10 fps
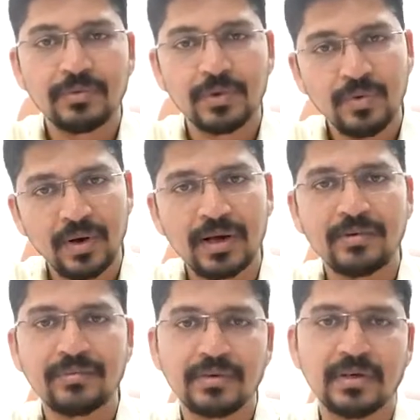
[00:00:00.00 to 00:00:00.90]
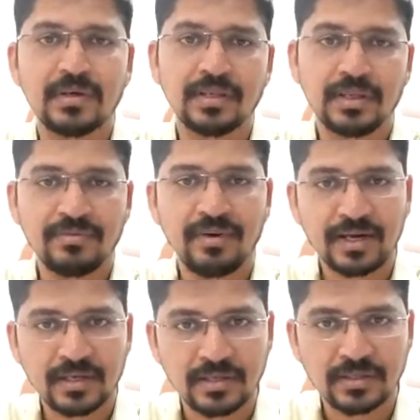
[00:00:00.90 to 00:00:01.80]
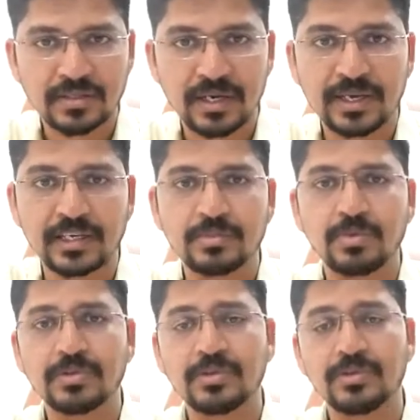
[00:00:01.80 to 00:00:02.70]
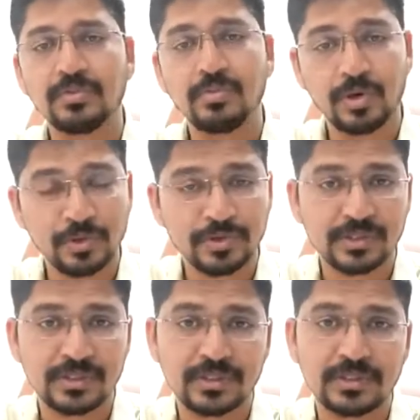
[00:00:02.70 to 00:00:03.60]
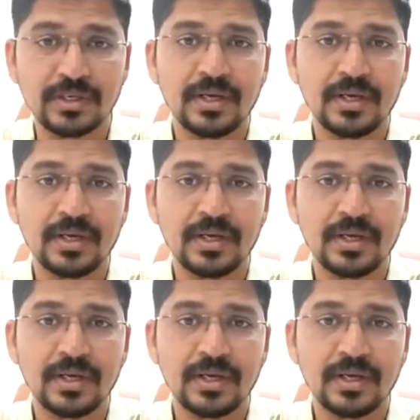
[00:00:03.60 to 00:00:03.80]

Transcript: we do have other factors like exposure to pollution,